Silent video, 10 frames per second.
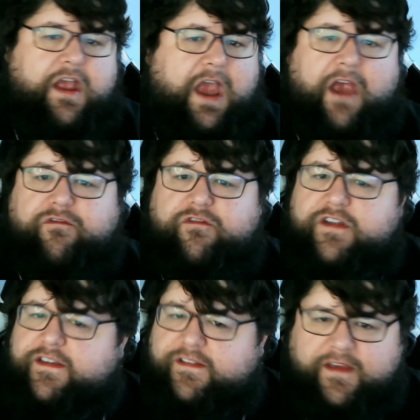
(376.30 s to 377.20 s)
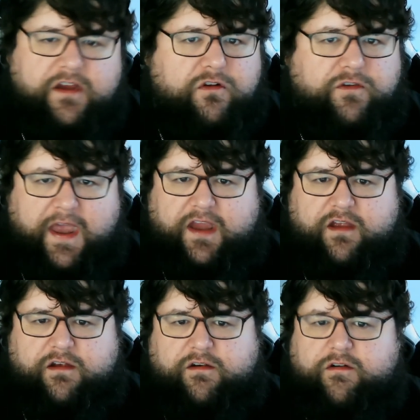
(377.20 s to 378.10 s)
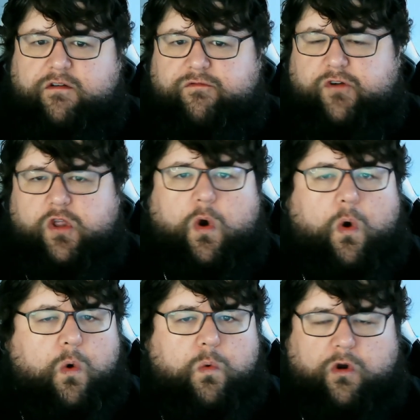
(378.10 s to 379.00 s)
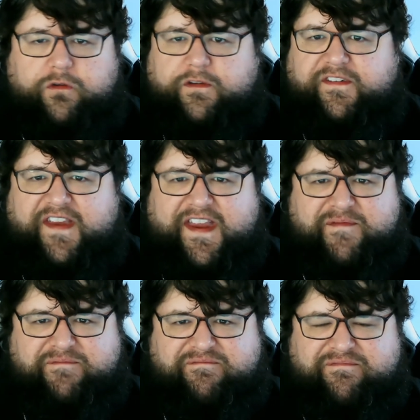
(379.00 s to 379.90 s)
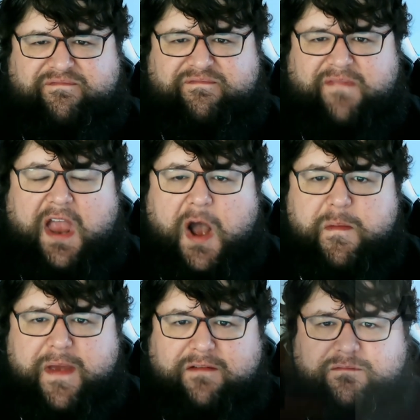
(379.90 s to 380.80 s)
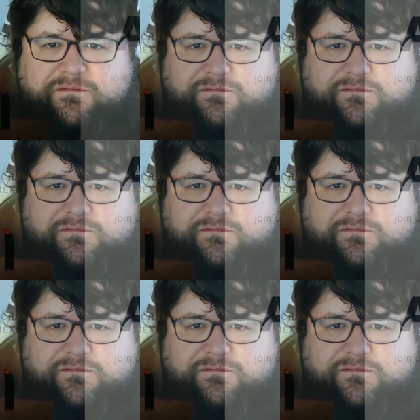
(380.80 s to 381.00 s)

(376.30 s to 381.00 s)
every single day for the whole world to see. Amen.